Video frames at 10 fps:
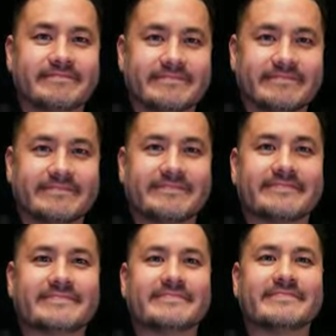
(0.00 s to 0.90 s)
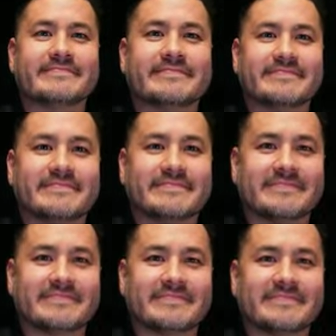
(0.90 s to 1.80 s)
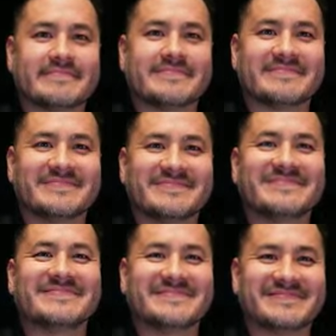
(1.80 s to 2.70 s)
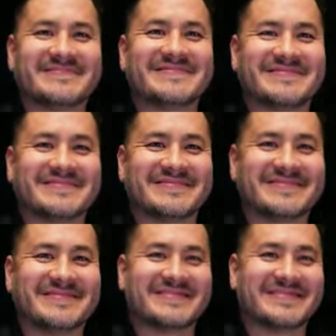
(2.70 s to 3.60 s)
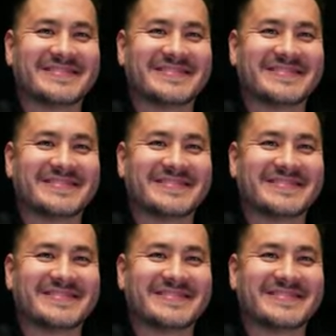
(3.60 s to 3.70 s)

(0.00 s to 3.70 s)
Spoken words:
[no speech]